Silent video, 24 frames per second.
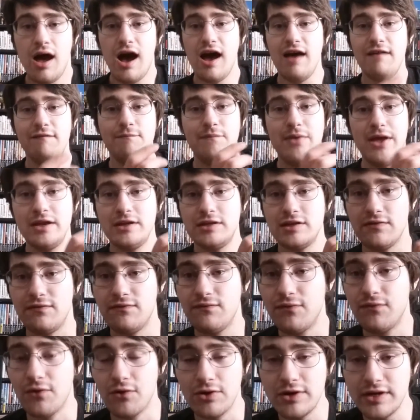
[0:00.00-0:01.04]
I've been to
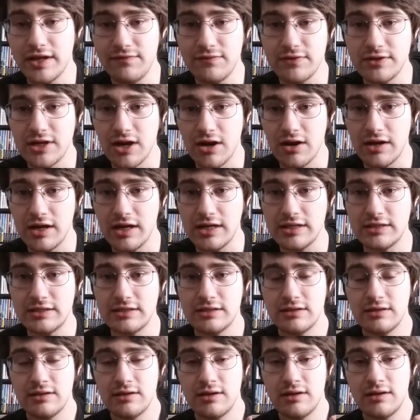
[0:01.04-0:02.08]
4 different
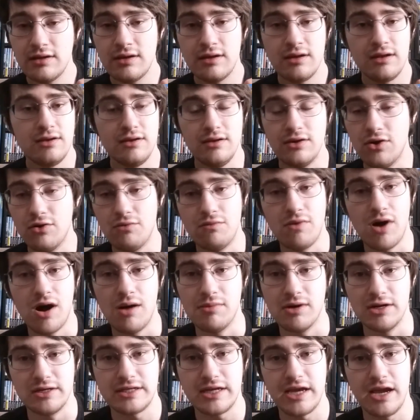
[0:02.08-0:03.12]
Targets, no
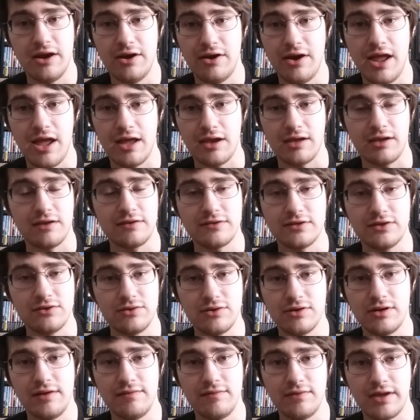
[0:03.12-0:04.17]
Walmarts carry any, so
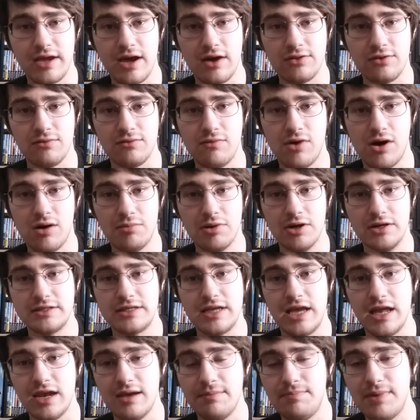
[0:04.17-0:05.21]
don't even count the
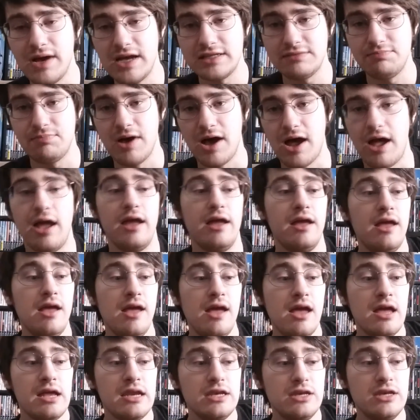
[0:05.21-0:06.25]
Walmarts, and a Best Buy.
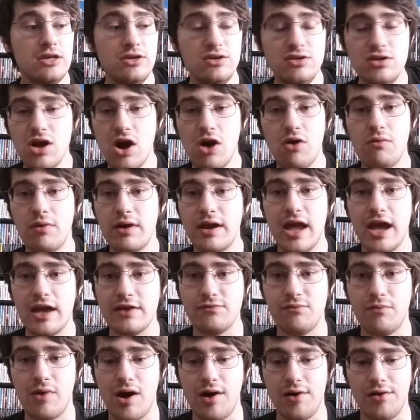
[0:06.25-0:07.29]
No one
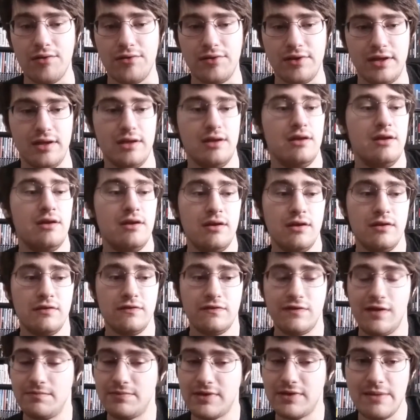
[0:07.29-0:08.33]
has Waddle Dee.
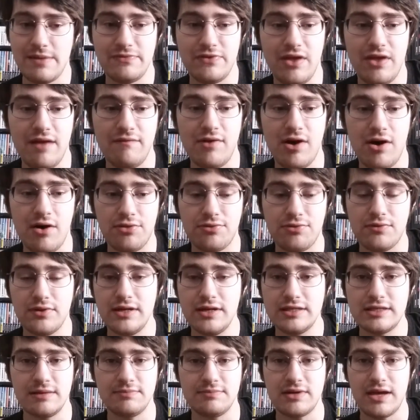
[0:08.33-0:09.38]
Sometimes they'll have all
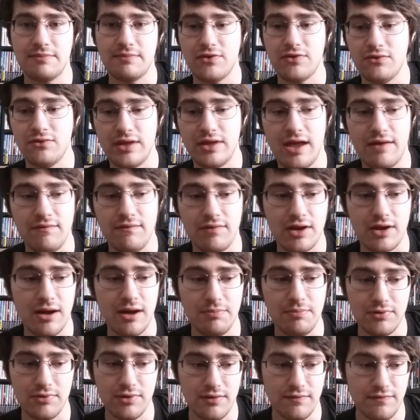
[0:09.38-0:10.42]
3, sometimes they'll only have a
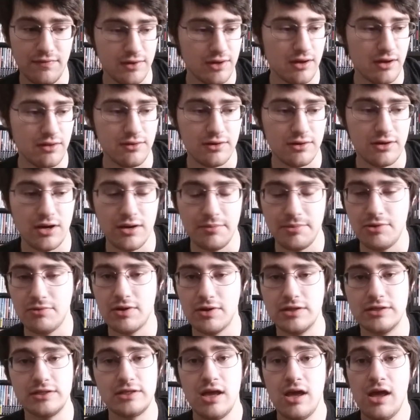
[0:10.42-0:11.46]
couple of the other Kirby
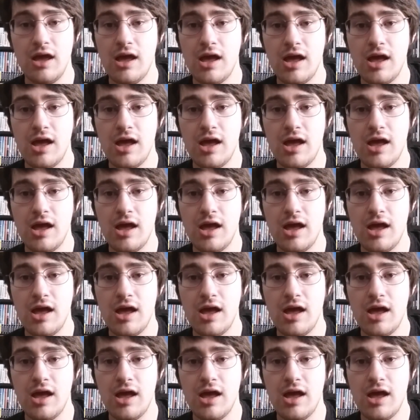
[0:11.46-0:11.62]
ones.